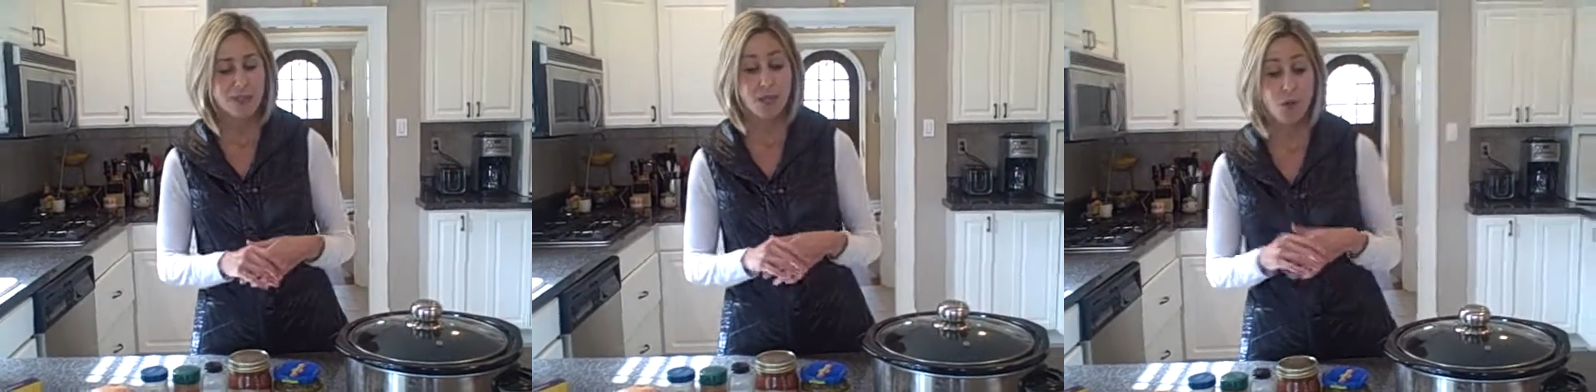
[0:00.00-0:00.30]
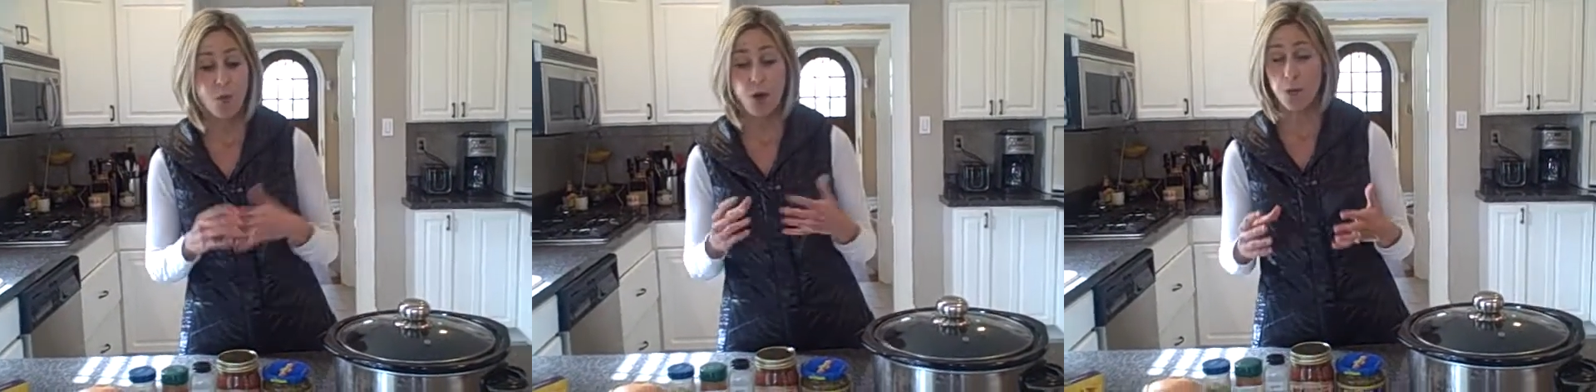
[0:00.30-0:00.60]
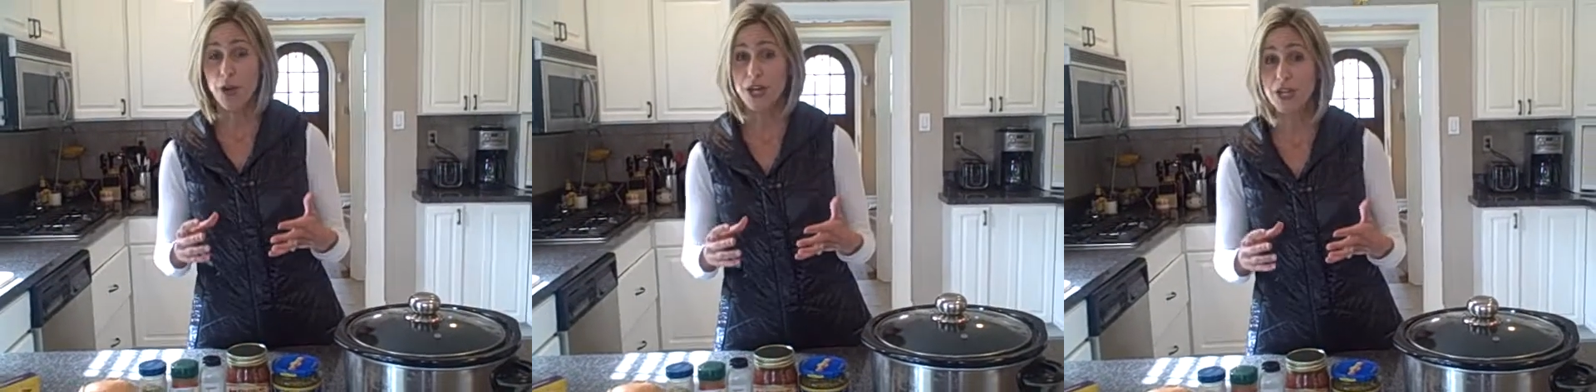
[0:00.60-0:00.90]
So
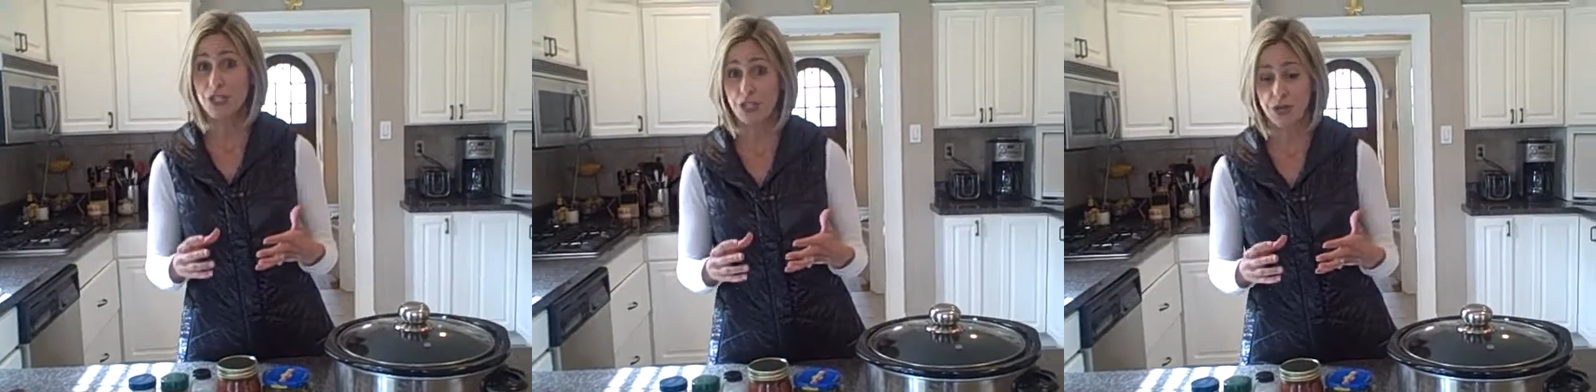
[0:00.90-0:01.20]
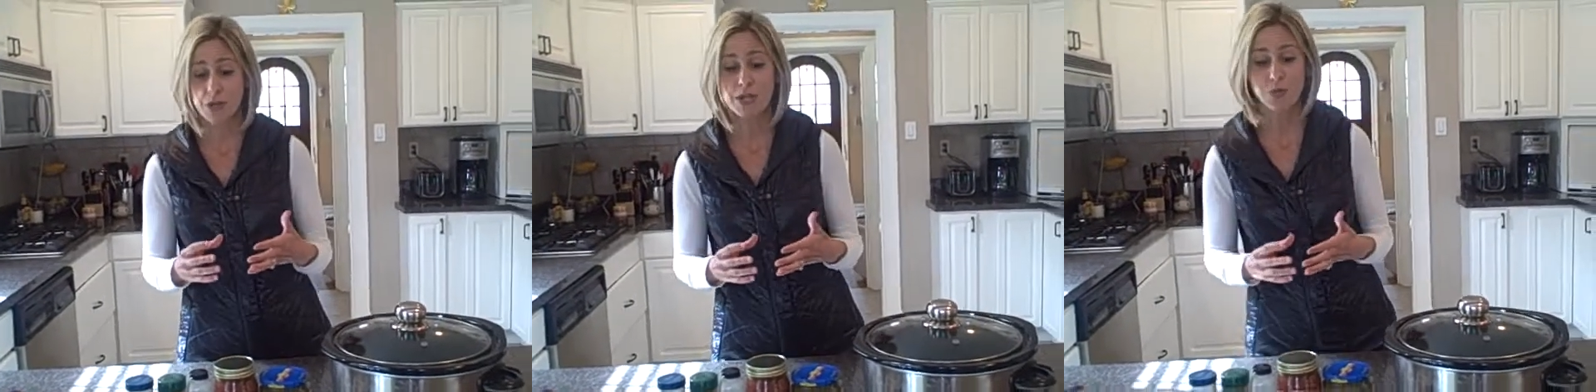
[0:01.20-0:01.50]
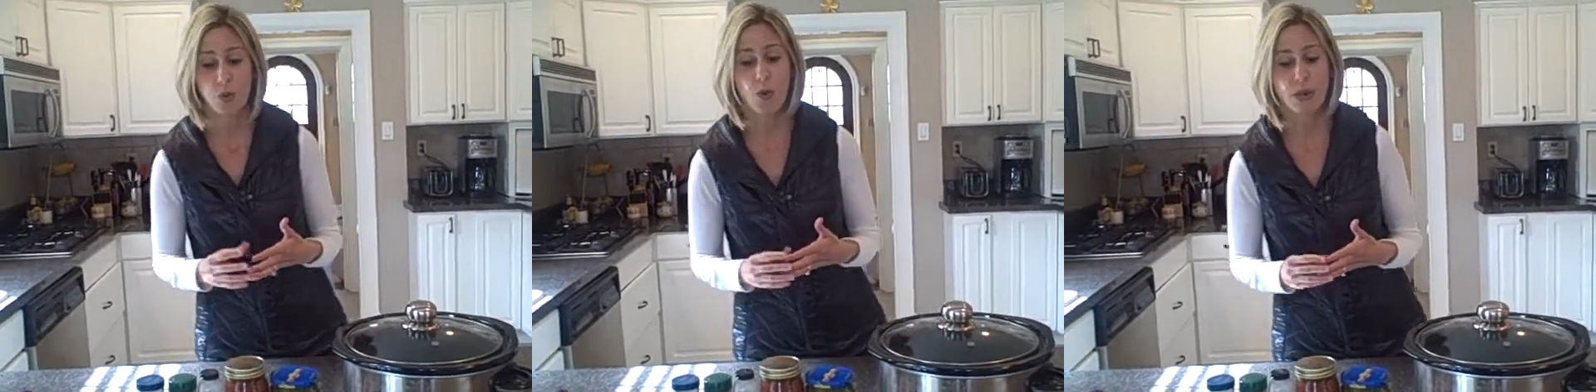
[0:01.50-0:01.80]
what we're going to do
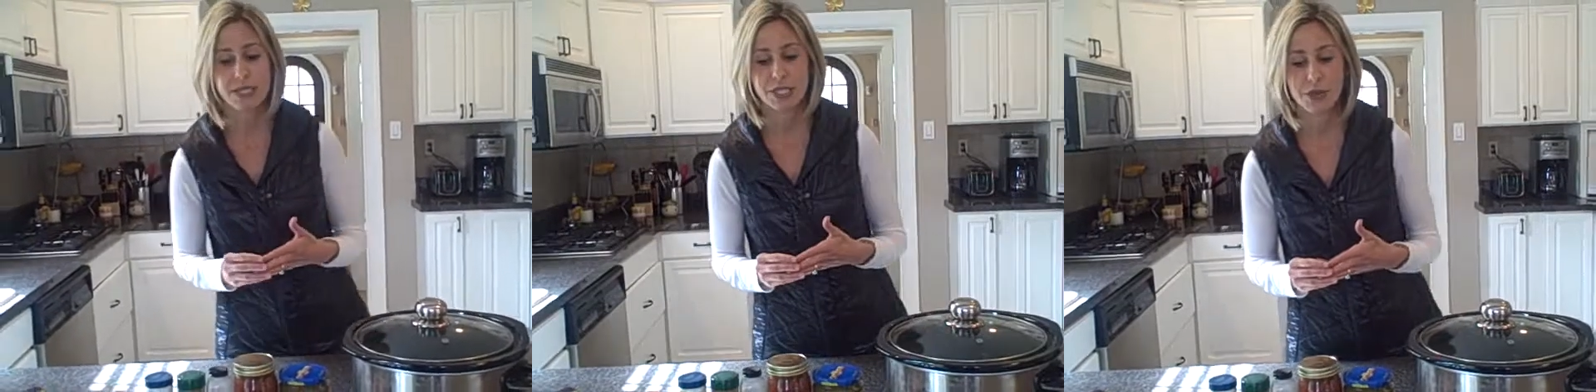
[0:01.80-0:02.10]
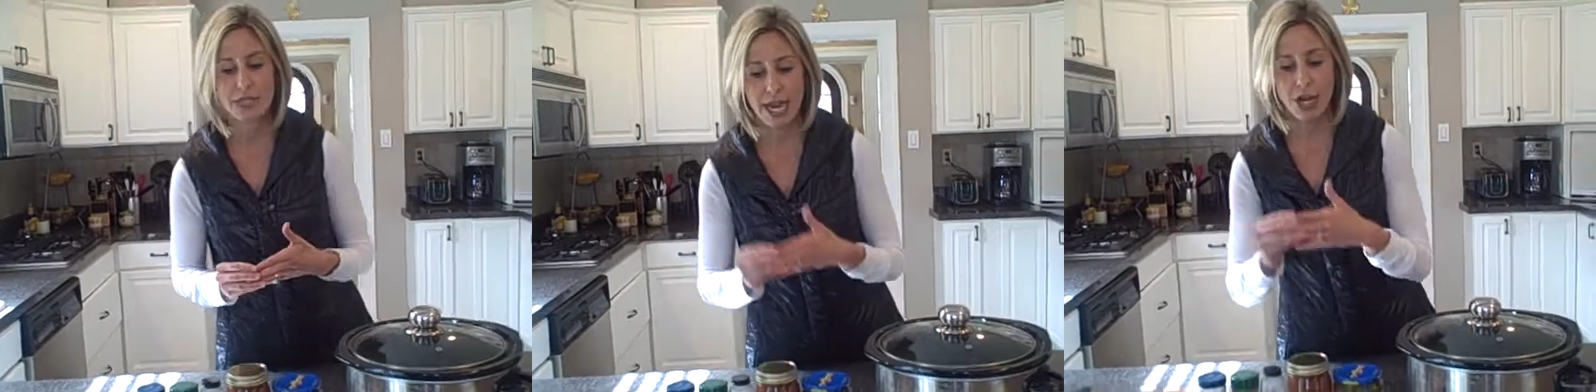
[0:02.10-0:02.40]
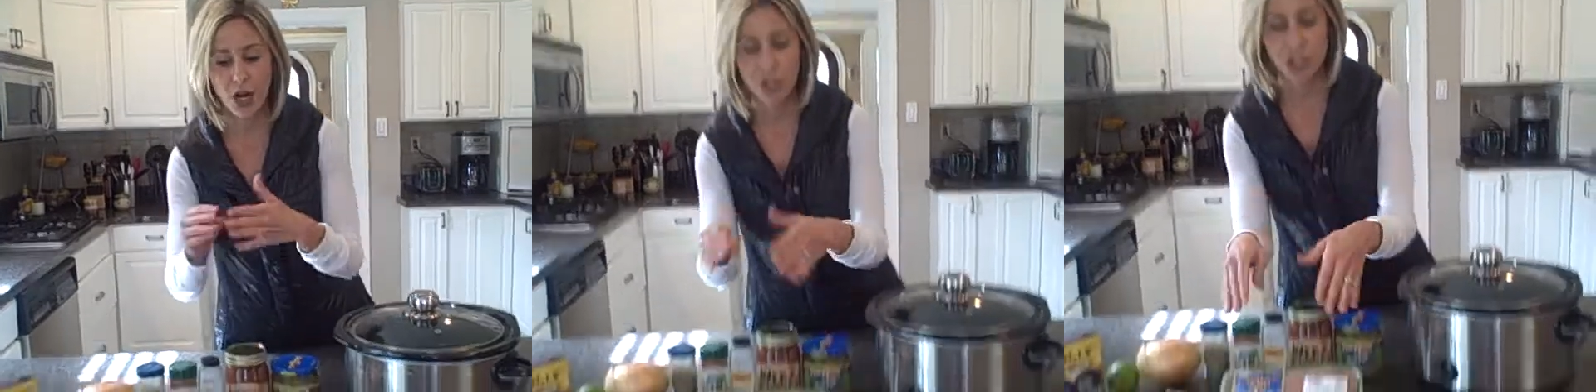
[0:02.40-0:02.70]
is we're going to take our